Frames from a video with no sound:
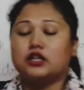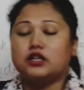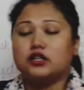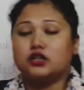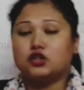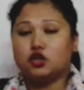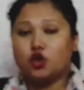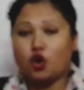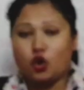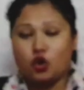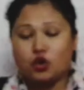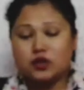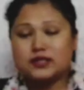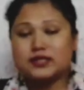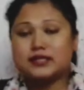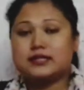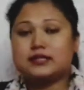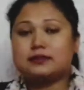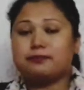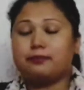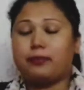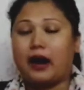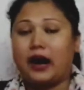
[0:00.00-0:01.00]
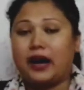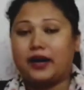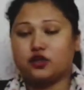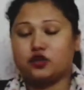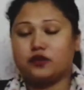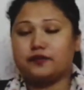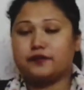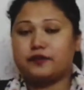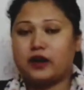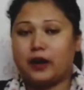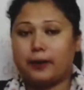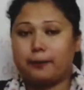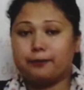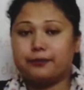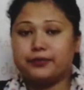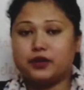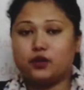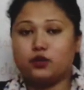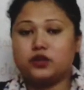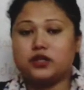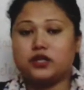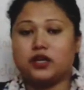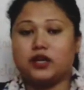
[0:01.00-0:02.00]
Those part of
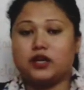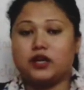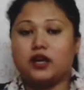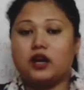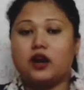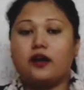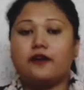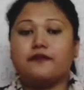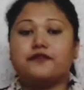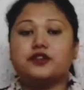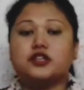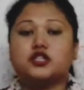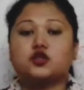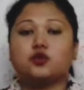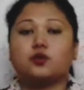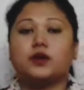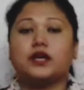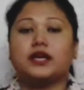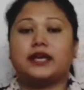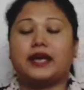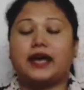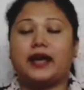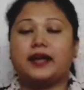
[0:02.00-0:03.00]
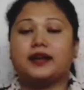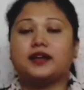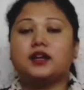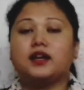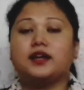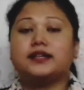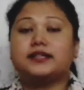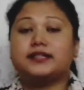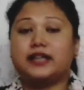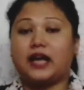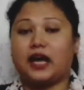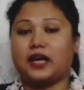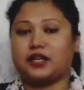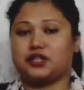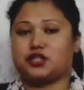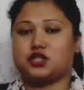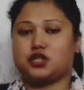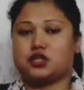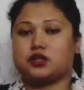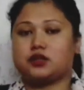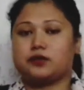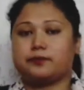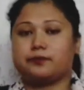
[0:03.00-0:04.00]
computer which we can touch.
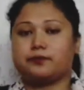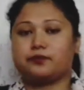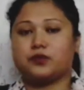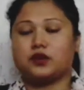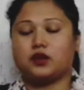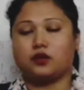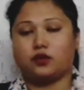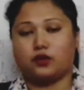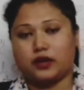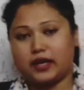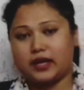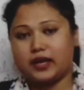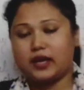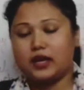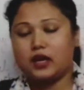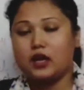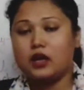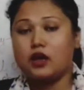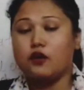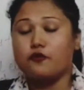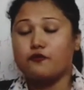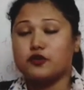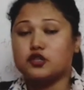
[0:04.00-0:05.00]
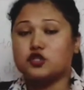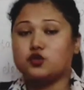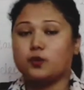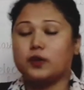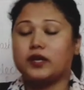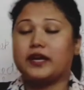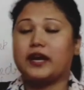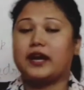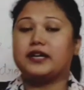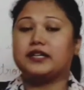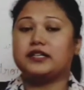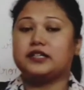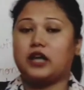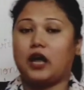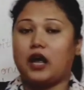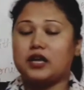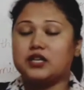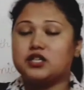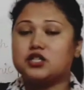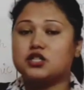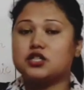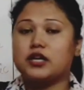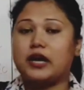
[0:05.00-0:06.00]
Okay? Which we can
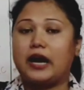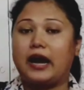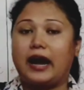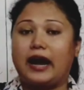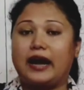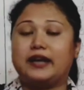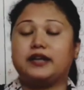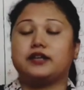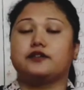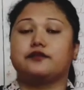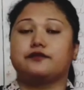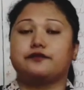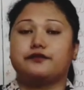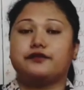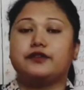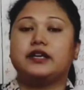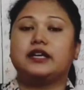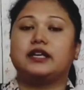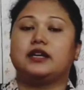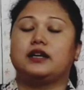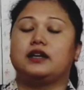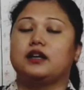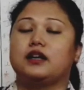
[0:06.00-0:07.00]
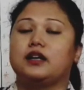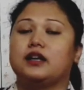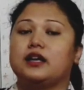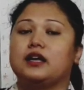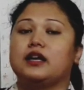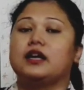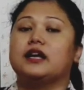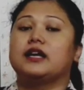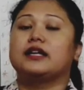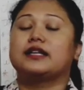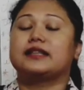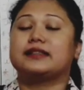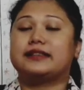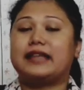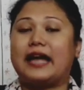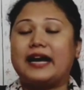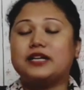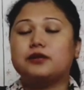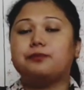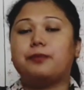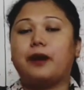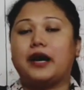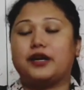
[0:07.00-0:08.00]
touch and feel.
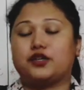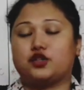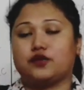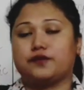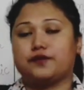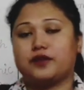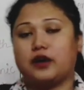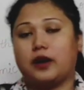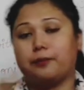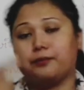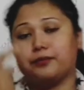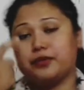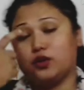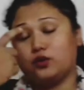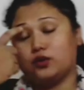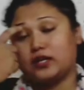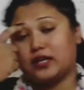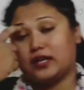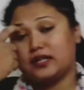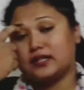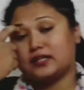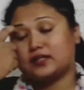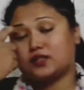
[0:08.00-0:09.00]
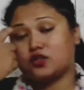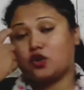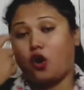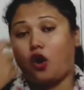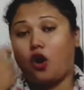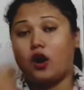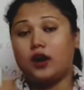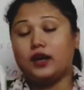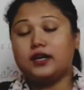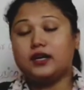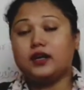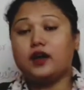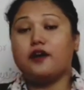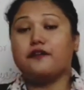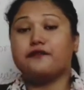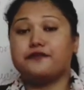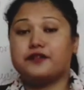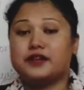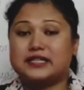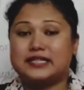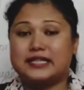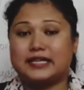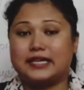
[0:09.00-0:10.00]
That part of computer is called
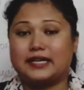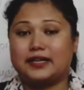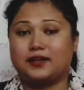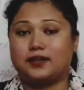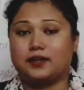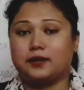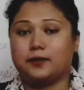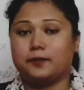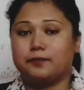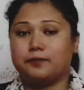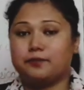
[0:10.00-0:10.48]
physical.